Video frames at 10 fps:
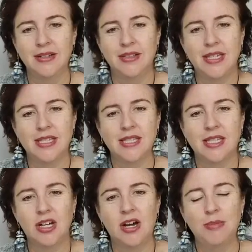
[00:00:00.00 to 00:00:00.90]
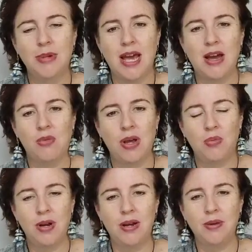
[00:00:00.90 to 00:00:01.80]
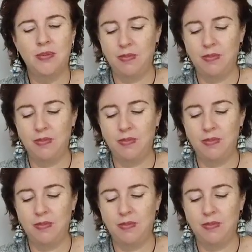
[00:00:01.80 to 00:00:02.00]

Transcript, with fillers: this is time now where we're